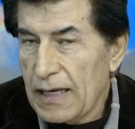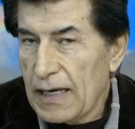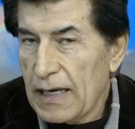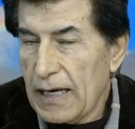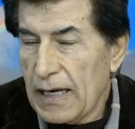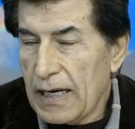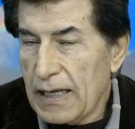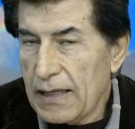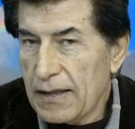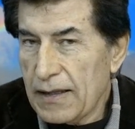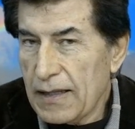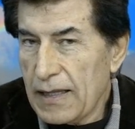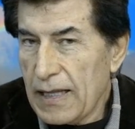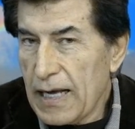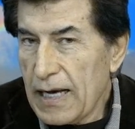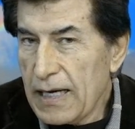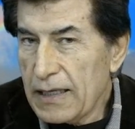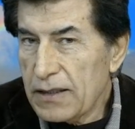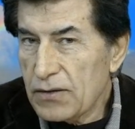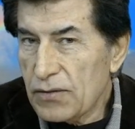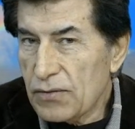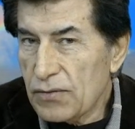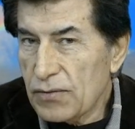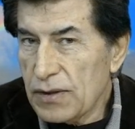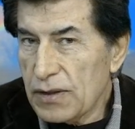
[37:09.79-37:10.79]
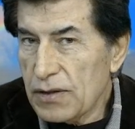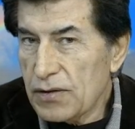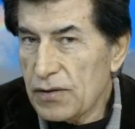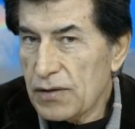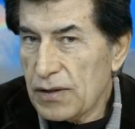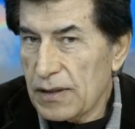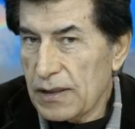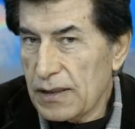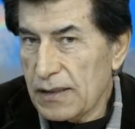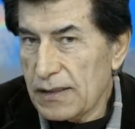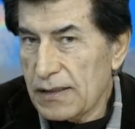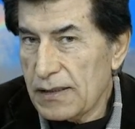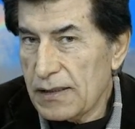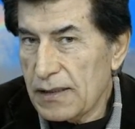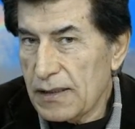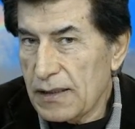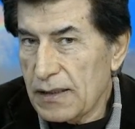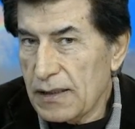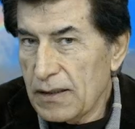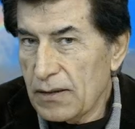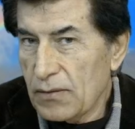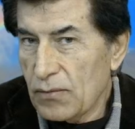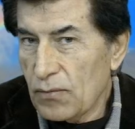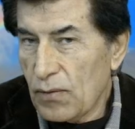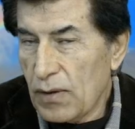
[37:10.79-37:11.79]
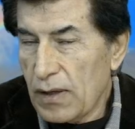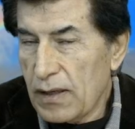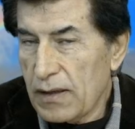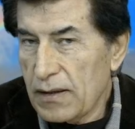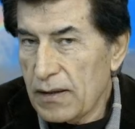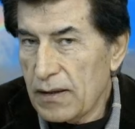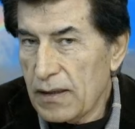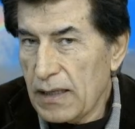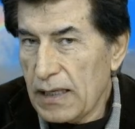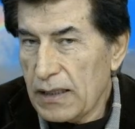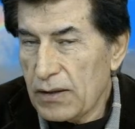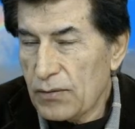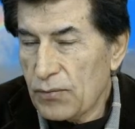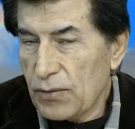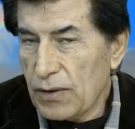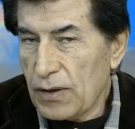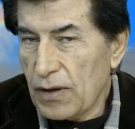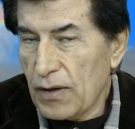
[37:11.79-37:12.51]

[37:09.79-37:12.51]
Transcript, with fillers: And that reach is the one that we